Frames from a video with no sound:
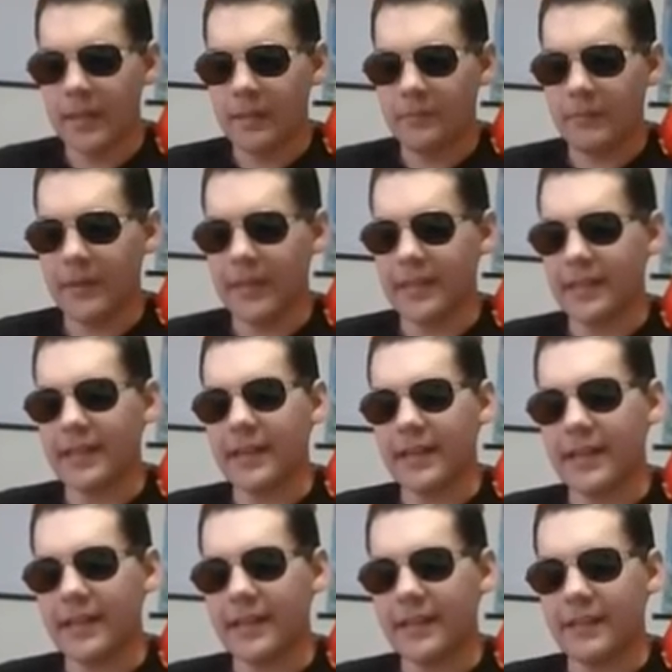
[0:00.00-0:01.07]
But
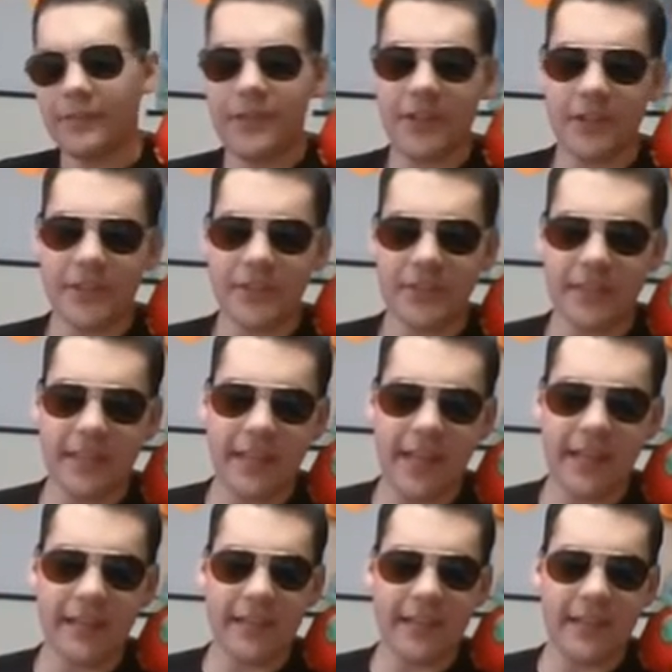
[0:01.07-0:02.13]
uh, if you are doing
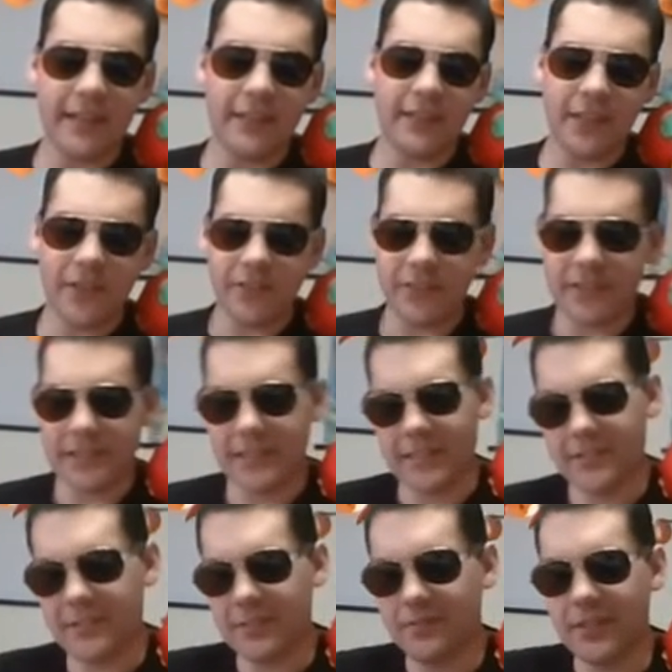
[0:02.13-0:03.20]
that, uh, look over because
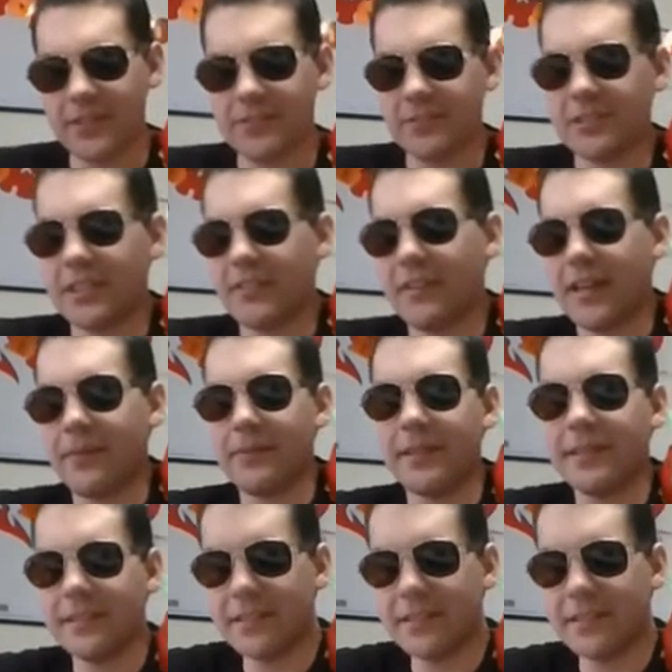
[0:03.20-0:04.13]
there's some visual stuff happening,